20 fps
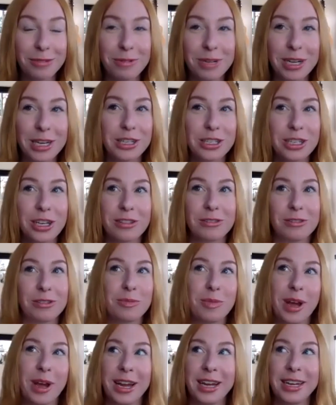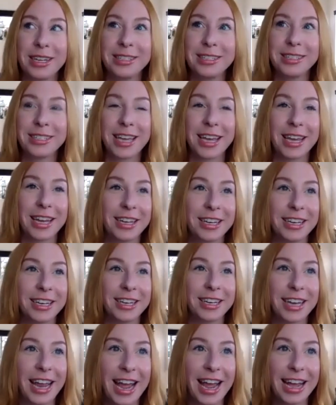each other's minds and
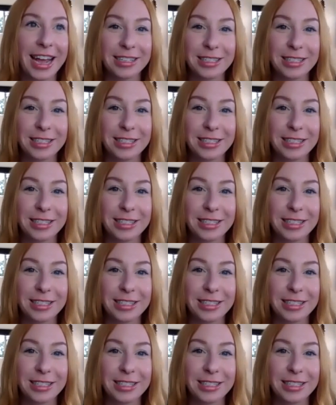had